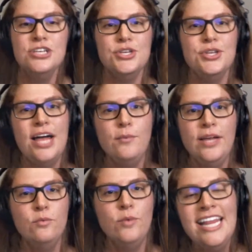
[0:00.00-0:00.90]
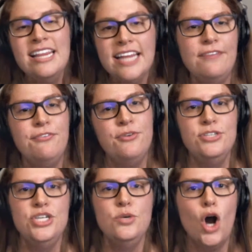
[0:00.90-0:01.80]
So that way, when life
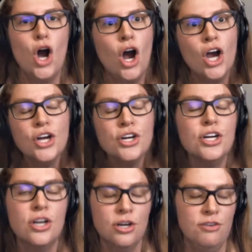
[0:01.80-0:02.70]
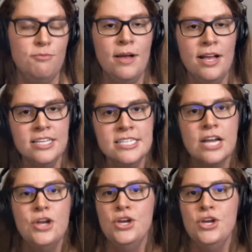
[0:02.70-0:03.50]
throws you harder curveballs,